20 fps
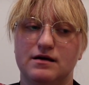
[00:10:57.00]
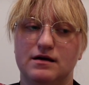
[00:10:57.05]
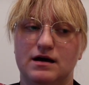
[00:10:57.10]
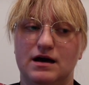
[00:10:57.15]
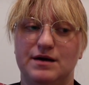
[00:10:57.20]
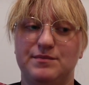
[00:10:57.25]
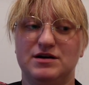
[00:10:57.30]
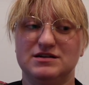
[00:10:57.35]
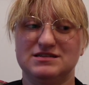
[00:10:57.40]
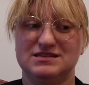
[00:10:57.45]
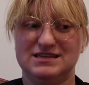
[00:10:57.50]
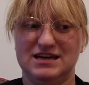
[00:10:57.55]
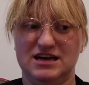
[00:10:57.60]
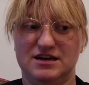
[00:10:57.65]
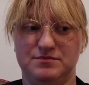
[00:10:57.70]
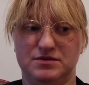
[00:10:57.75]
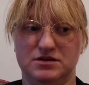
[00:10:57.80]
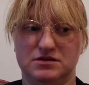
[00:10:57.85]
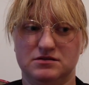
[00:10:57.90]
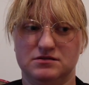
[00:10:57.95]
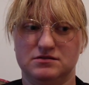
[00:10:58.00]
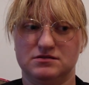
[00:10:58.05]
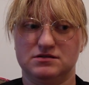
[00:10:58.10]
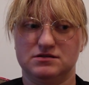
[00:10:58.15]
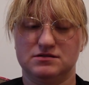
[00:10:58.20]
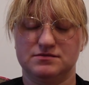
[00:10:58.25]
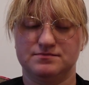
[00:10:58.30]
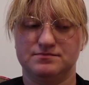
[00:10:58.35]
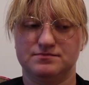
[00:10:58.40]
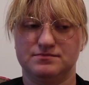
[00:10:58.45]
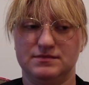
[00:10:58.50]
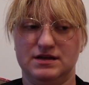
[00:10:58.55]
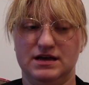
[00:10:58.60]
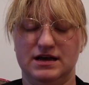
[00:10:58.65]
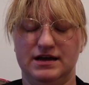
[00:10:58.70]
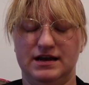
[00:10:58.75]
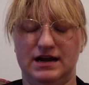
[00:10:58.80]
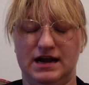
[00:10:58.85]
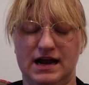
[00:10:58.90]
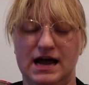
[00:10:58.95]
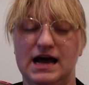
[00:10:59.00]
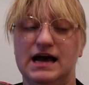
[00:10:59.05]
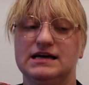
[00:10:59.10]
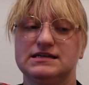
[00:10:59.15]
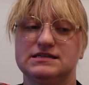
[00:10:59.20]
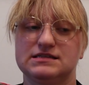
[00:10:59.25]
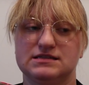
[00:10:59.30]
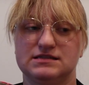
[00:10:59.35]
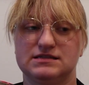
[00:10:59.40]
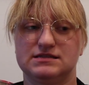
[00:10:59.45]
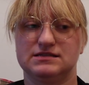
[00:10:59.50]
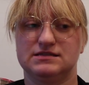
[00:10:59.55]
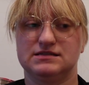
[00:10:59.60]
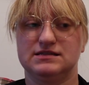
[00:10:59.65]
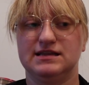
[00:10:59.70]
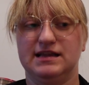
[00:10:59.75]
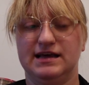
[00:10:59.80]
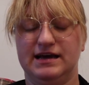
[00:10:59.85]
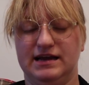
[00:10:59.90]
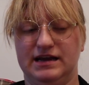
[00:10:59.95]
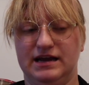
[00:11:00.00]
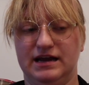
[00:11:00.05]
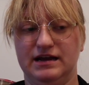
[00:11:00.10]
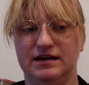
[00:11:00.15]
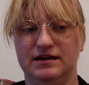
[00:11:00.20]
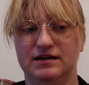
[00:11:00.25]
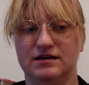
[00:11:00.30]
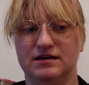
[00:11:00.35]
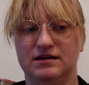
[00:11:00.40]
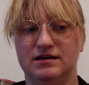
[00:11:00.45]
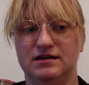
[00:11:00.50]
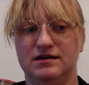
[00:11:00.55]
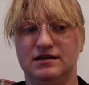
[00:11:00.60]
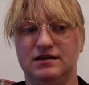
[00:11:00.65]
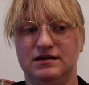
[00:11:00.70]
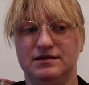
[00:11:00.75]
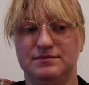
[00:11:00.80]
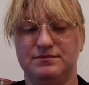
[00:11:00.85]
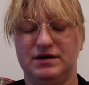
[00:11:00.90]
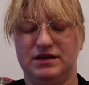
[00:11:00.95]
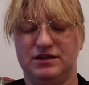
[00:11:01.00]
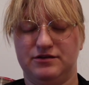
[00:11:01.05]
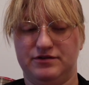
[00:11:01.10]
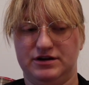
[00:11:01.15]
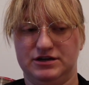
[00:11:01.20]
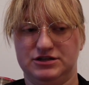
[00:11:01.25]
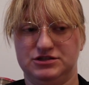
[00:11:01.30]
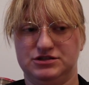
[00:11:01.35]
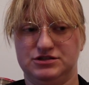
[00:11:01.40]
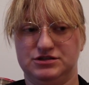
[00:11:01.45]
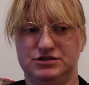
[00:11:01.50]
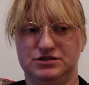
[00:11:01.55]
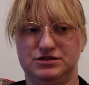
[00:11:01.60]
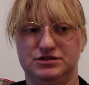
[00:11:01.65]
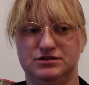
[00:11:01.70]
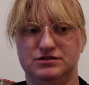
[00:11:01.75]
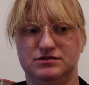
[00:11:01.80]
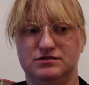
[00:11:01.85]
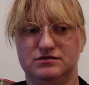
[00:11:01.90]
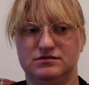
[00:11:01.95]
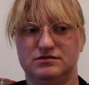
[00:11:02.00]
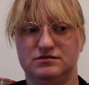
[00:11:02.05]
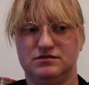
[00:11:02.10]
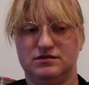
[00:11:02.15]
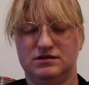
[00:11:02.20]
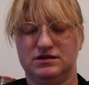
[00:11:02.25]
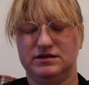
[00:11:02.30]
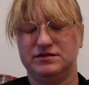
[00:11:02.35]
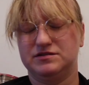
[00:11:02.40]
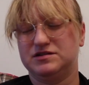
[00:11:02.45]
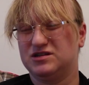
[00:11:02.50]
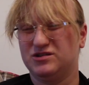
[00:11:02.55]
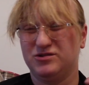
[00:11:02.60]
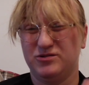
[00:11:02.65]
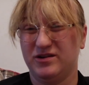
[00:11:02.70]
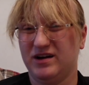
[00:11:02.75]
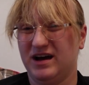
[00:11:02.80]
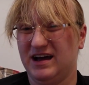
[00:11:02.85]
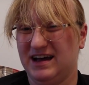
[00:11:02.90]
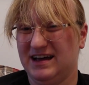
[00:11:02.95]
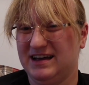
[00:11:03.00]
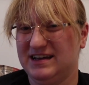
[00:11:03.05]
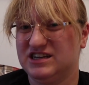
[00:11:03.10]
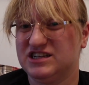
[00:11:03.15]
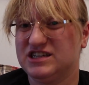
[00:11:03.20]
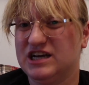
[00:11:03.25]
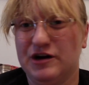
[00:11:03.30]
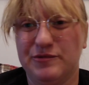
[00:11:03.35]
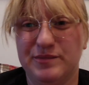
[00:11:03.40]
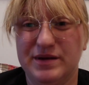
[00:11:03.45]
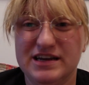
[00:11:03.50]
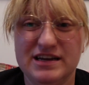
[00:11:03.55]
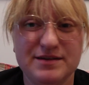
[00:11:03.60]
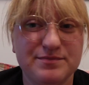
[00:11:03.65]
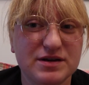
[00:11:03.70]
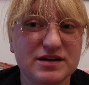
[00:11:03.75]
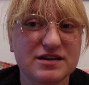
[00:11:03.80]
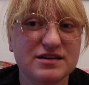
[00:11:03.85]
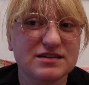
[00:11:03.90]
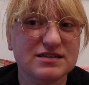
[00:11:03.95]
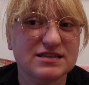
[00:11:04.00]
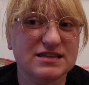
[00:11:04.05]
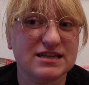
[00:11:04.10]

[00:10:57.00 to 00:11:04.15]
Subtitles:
I bought 10 buttons, and I asked the lady by the register if she knew how many buttons